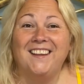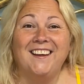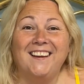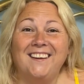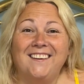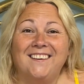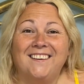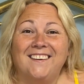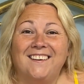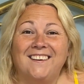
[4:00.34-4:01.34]
there.
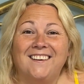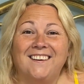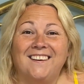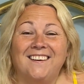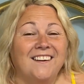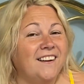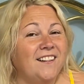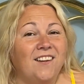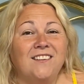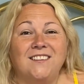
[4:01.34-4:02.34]

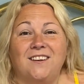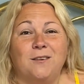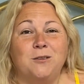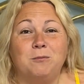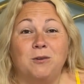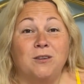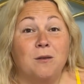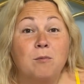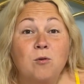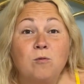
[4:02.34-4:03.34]
Lots of close-ups under
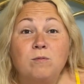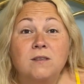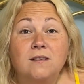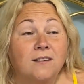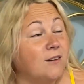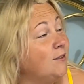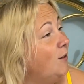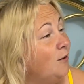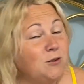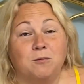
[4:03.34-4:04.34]
the boobs. Lots
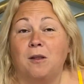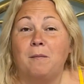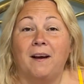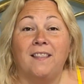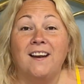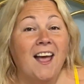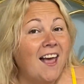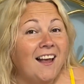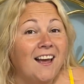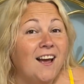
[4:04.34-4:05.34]
of close-ups on the back of the
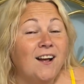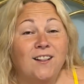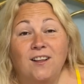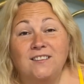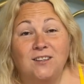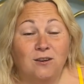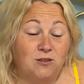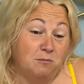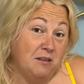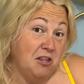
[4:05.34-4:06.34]
neck. Lots of
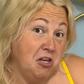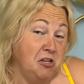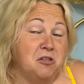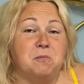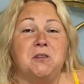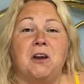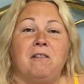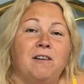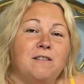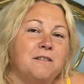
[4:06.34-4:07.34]
close-ups in the intimate
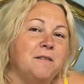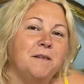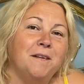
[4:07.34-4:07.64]
areas